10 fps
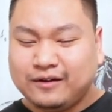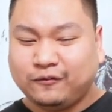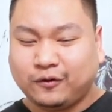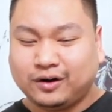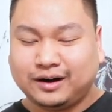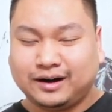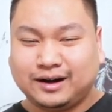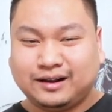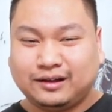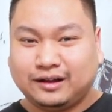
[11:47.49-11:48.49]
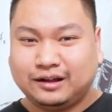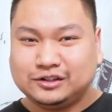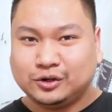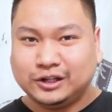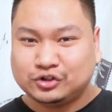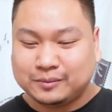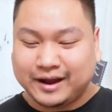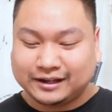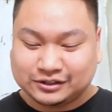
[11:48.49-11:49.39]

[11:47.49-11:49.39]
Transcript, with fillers: for a toiletry bag.